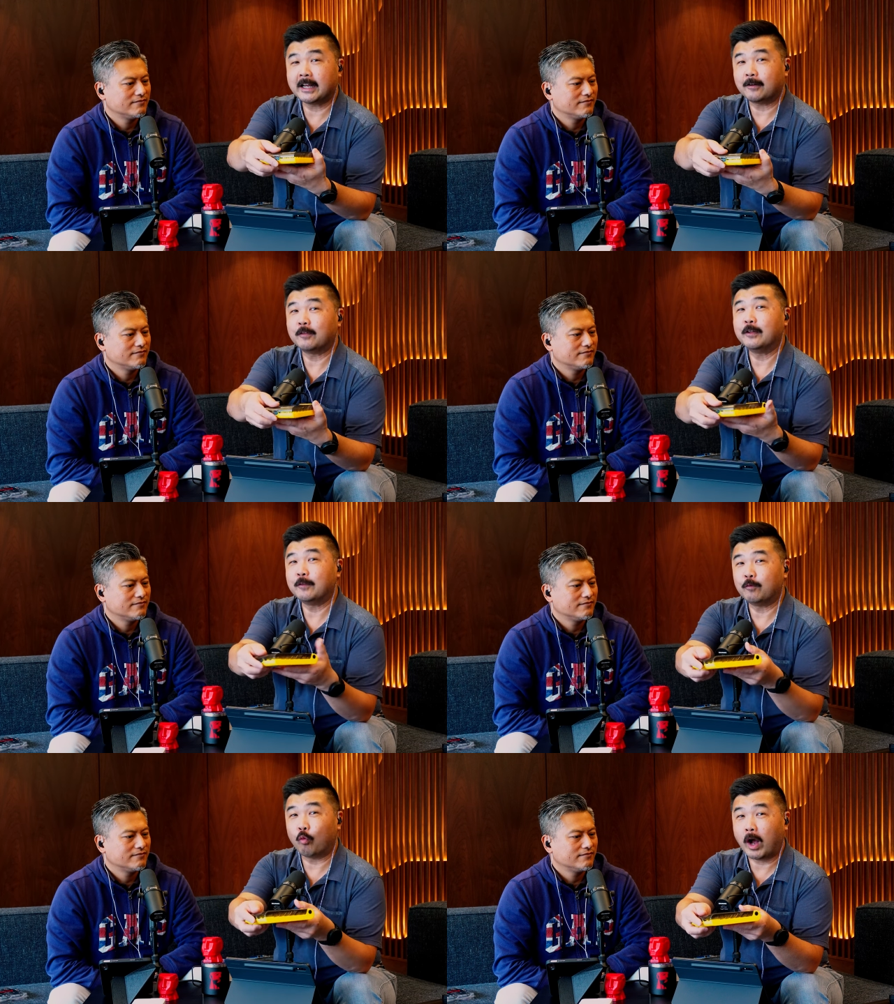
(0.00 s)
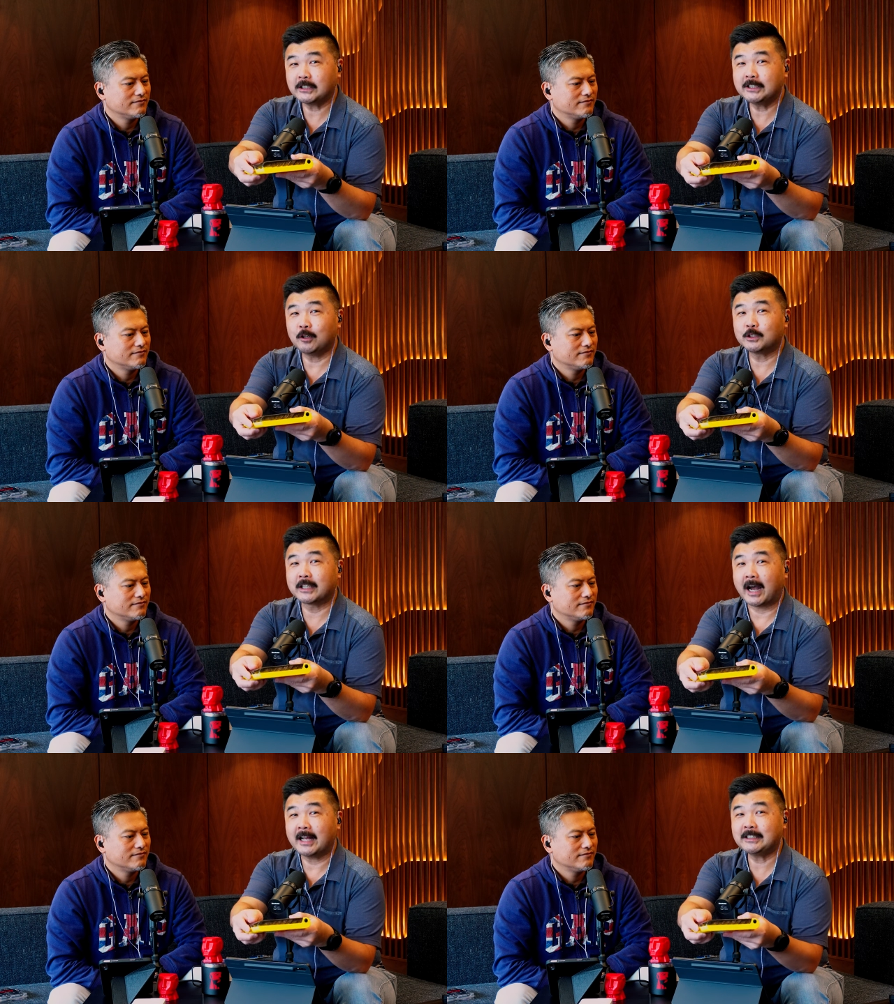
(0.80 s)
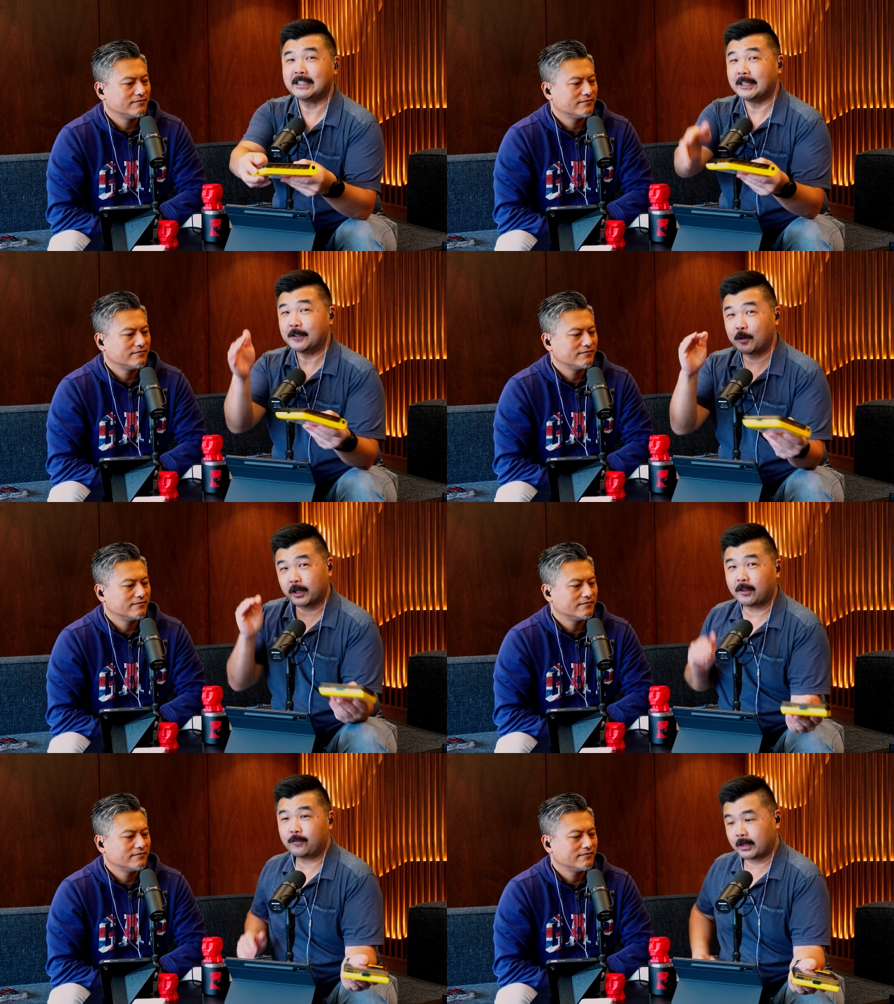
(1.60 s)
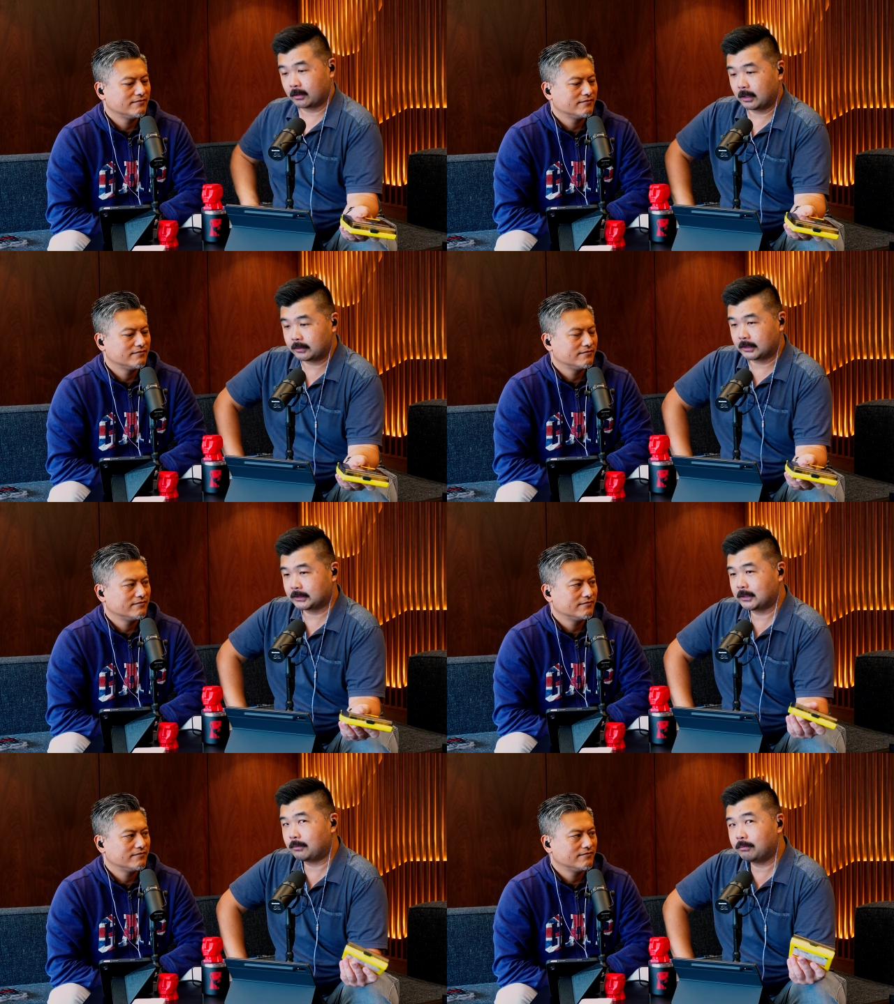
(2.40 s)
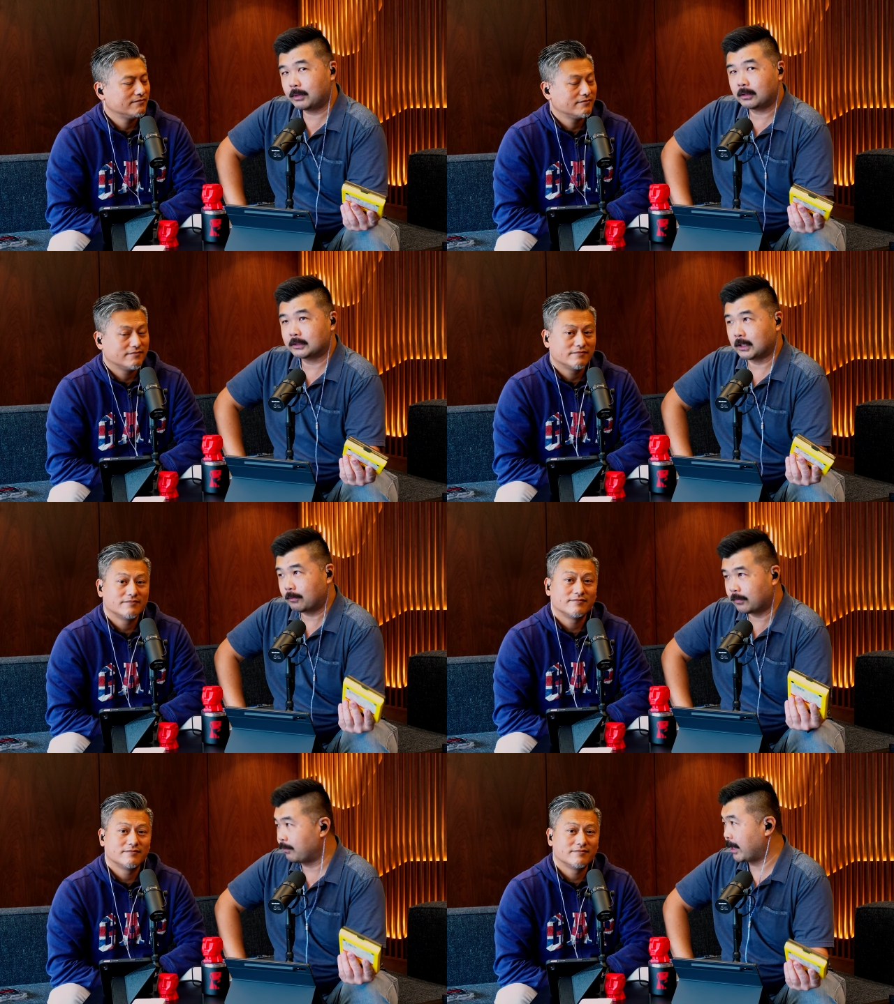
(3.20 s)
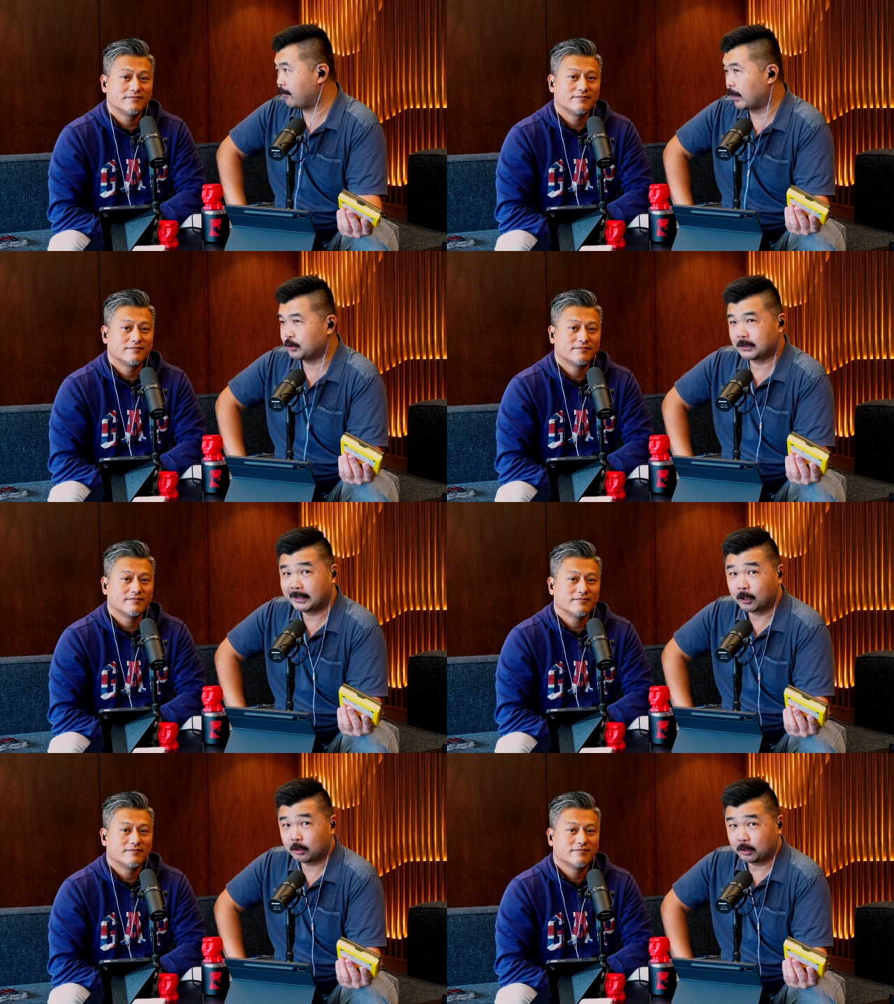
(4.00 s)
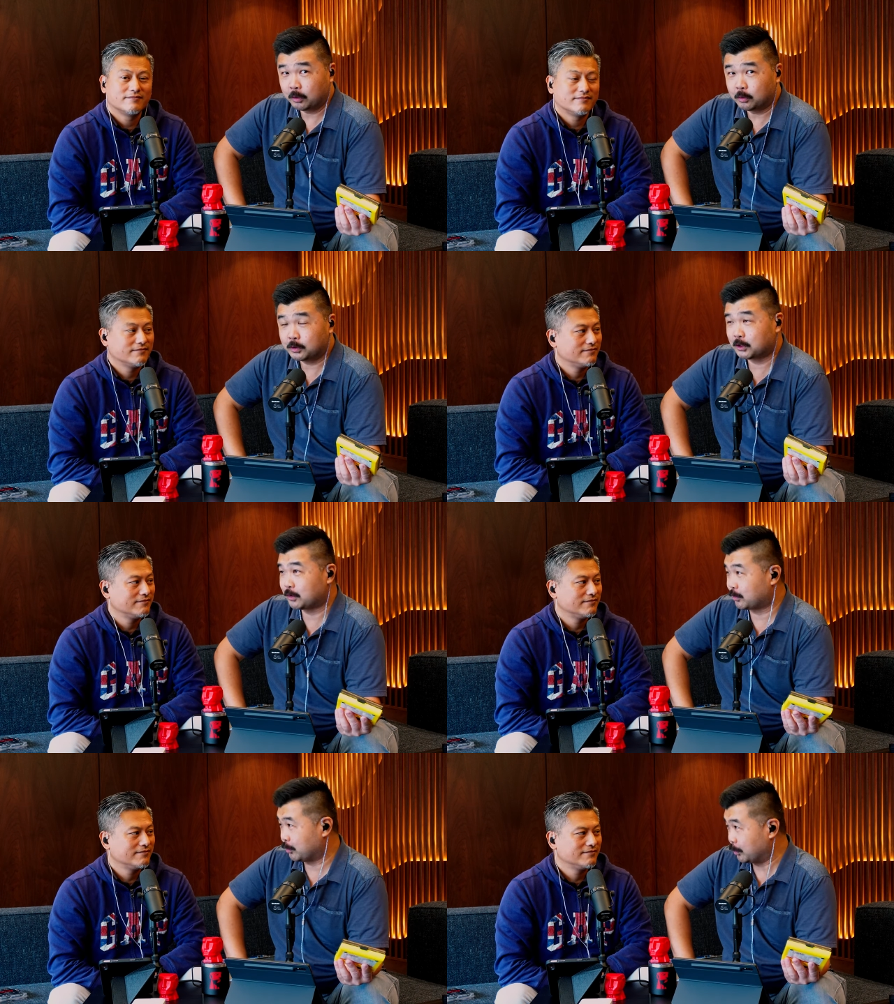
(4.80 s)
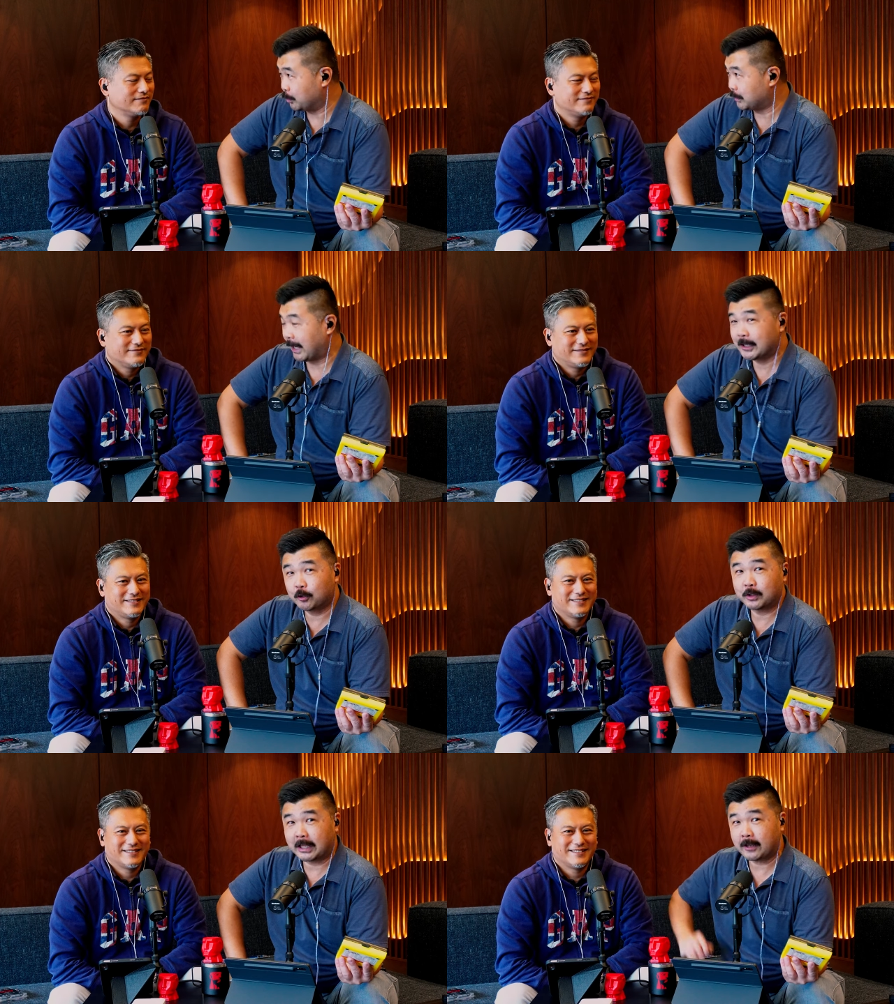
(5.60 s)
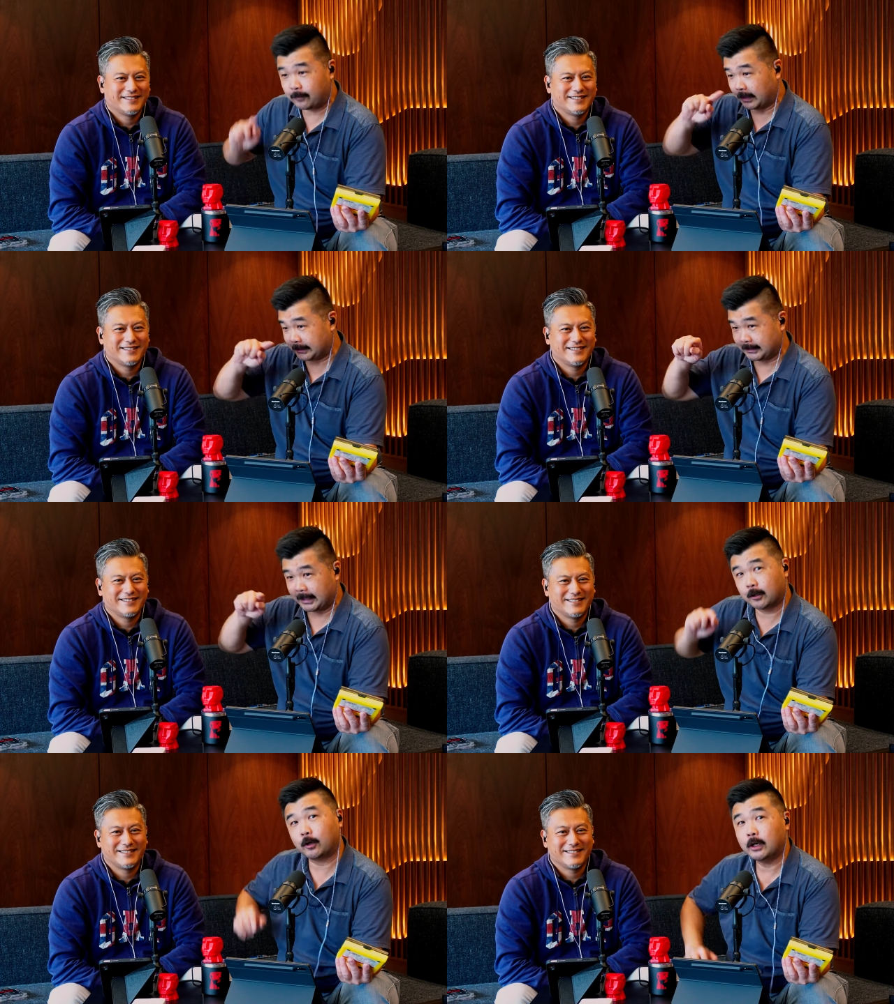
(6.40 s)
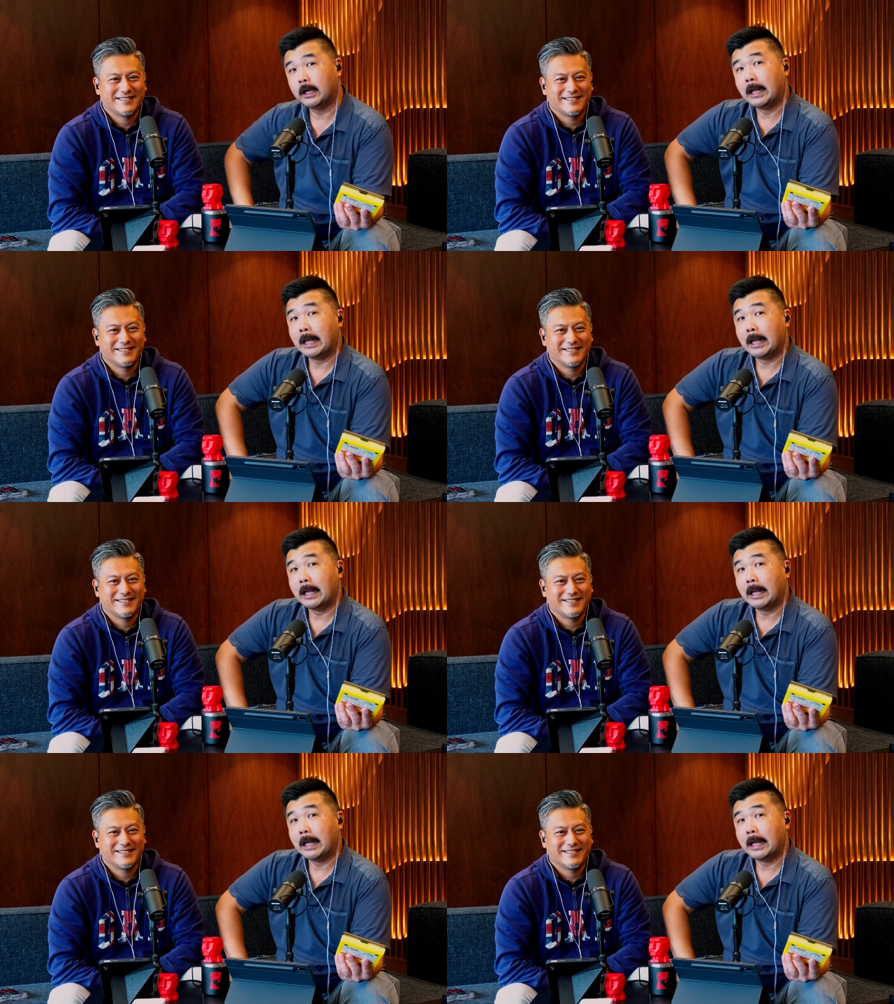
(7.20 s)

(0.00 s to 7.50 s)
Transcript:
Speaker 1: Now, watching those guides, you're gonna figure out that some some of the manufacturers like to glue screws underneath a sticker